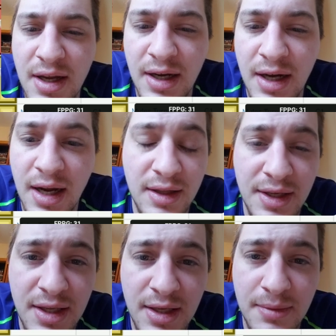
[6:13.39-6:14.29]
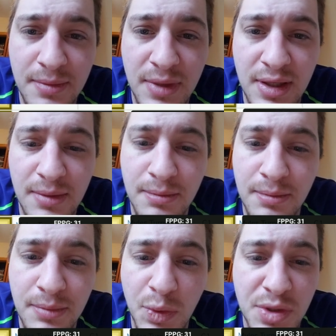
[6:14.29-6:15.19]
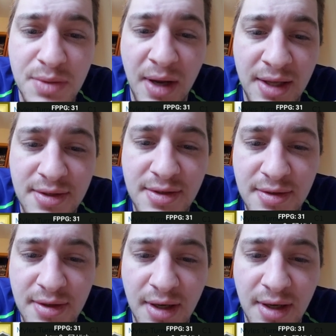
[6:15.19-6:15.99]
I like him in both spots.